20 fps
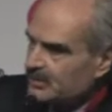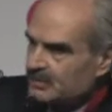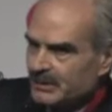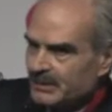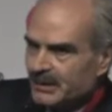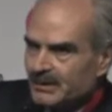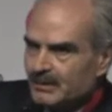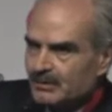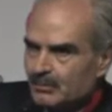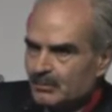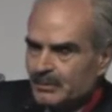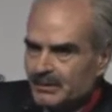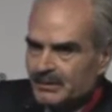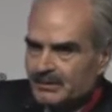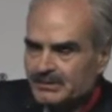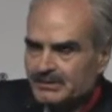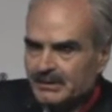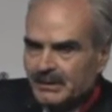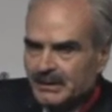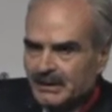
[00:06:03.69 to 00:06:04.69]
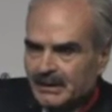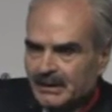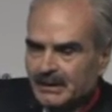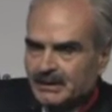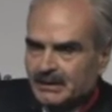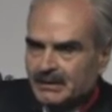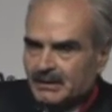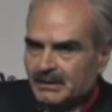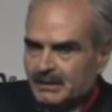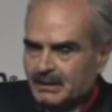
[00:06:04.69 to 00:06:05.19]
So in other words,
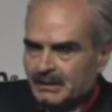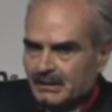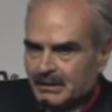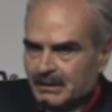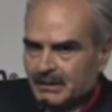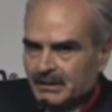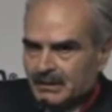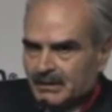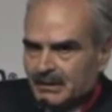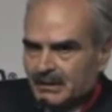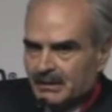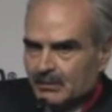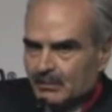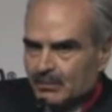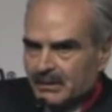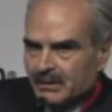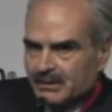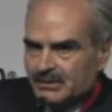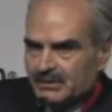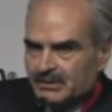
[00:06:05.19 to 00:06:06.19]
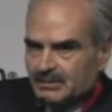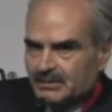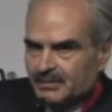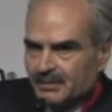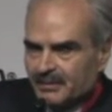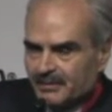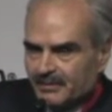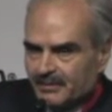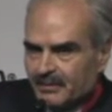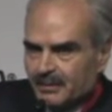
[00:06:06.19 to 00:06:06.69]
the worst
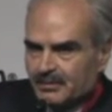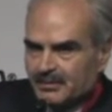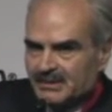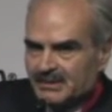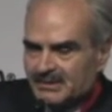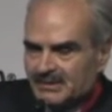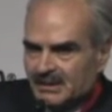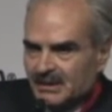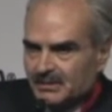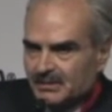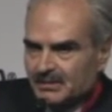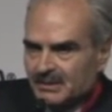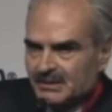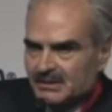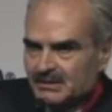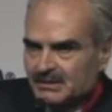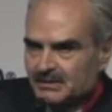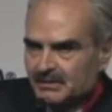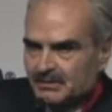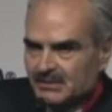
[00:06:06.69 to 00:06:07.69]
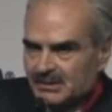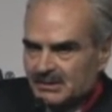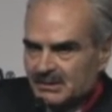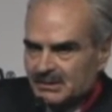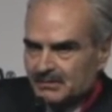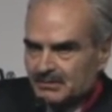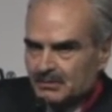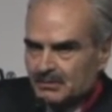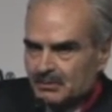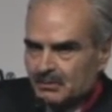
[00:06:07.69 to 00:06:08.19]
performing segments
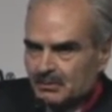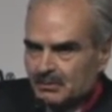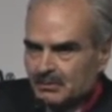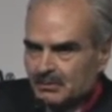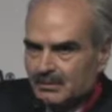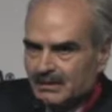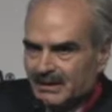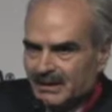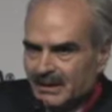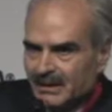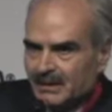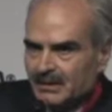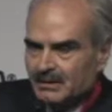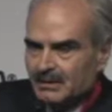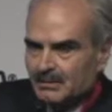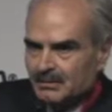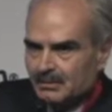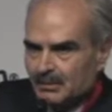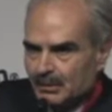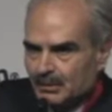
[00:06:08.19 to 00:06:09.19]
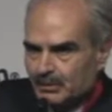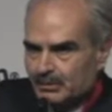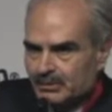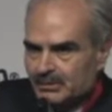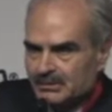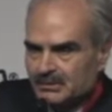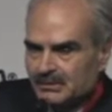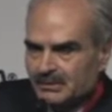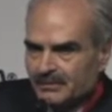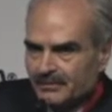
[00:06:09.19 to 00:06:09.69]
seem to gain the
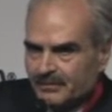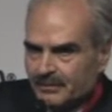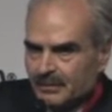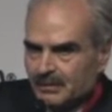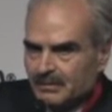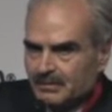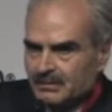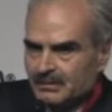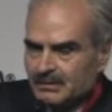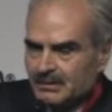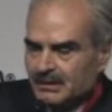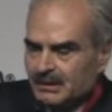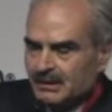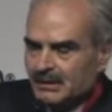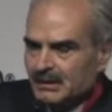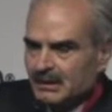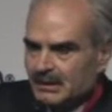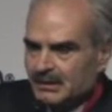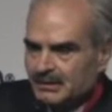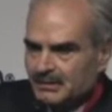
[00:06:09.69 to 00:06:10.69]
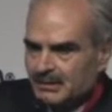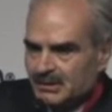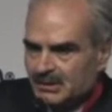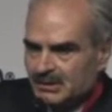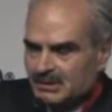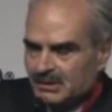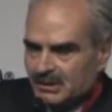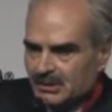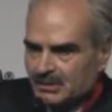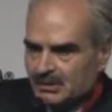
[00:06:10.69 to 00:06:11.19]
most from the
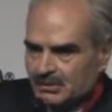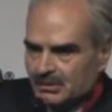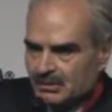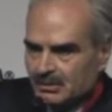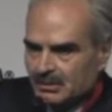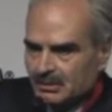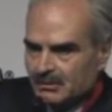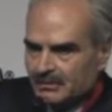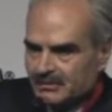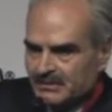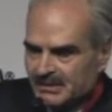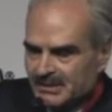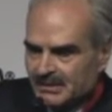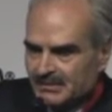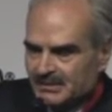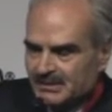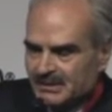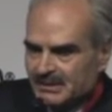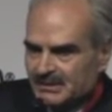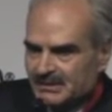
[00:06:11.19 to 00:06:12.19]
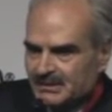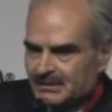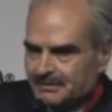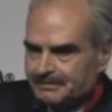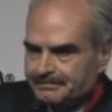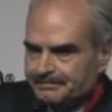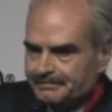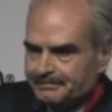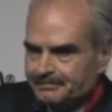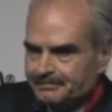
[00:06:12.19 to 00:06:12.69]
administration of stem cells.